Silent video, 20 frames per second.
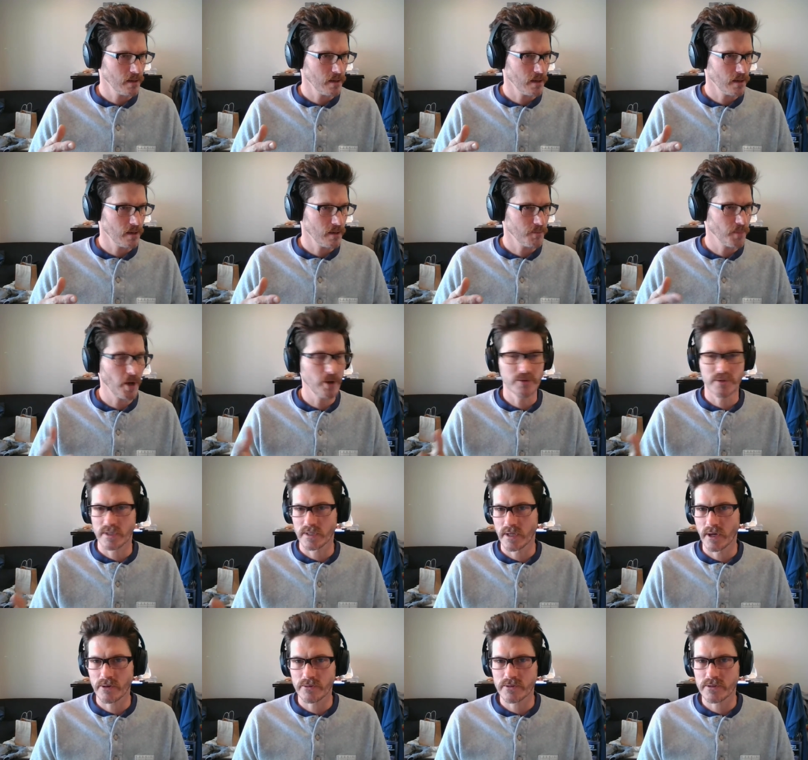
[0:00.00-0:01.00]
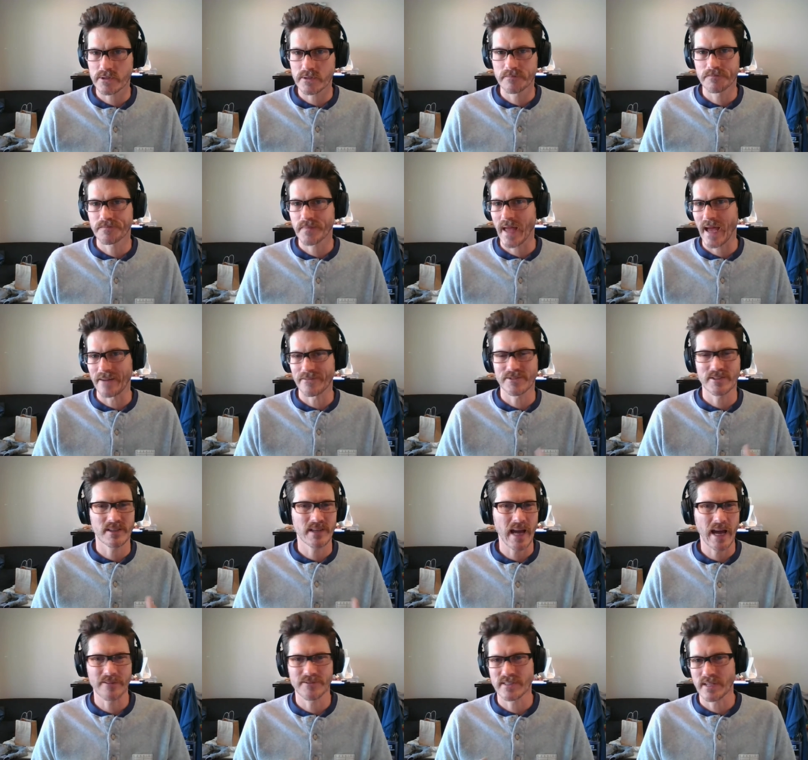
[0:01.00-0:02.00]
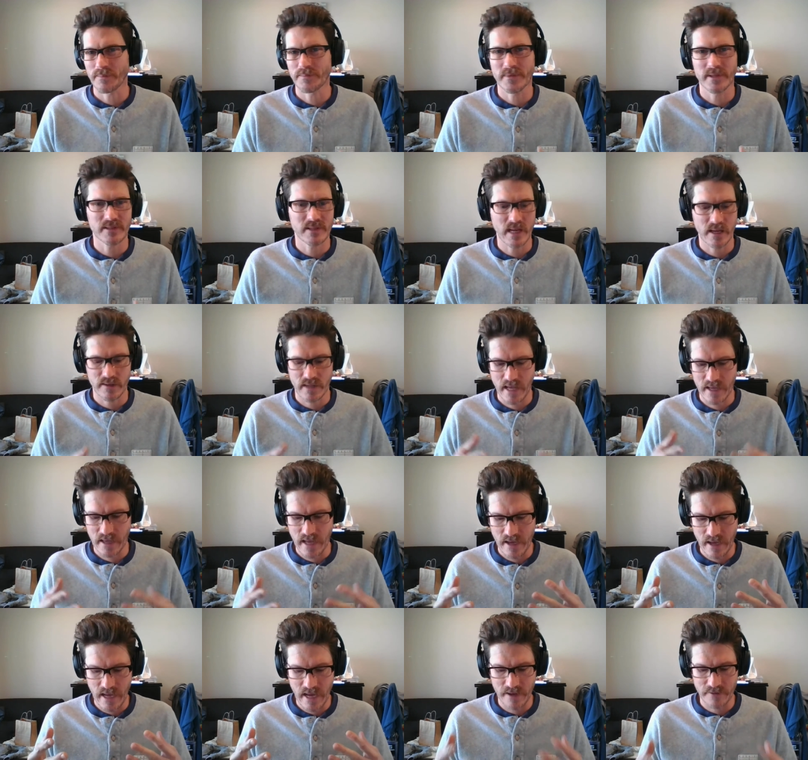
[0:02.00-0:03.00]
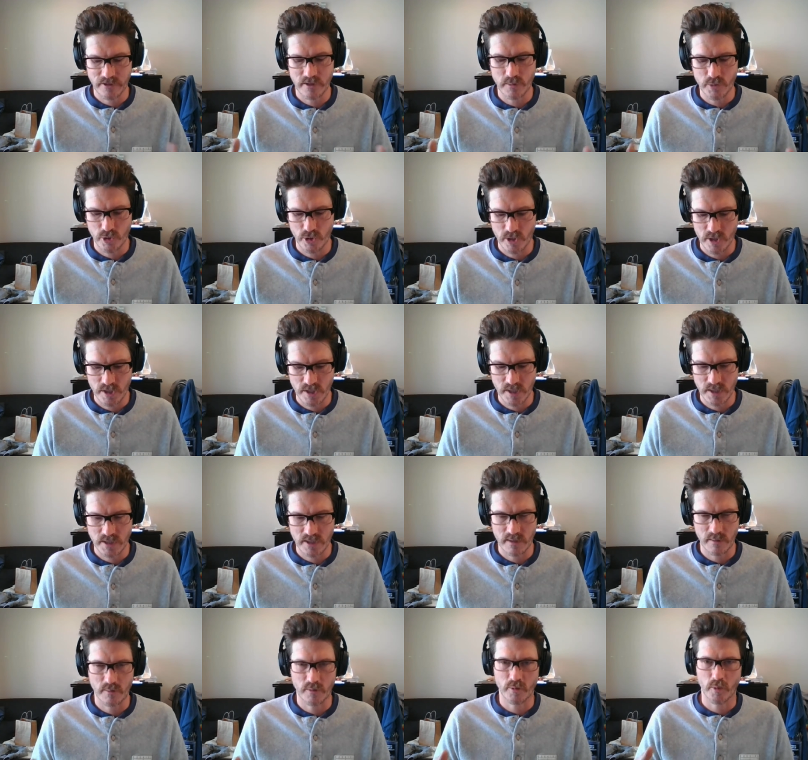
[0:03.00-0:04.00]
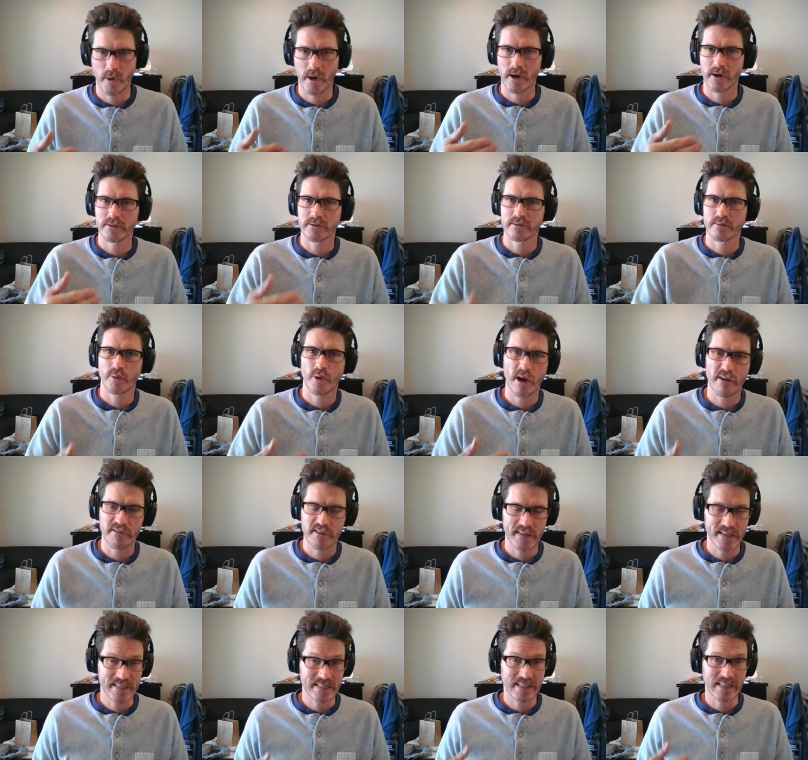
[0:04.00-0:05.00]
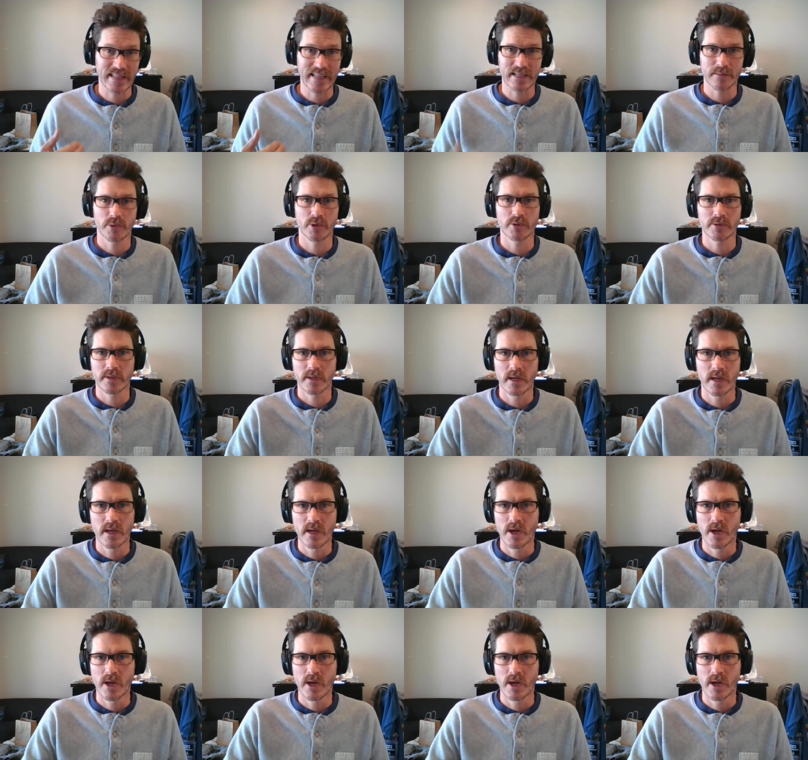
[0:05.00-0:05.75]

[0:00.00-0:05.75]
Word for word: uh, uh, post-it notes. Have have something have, have some sort of system where it's where everything's labeled.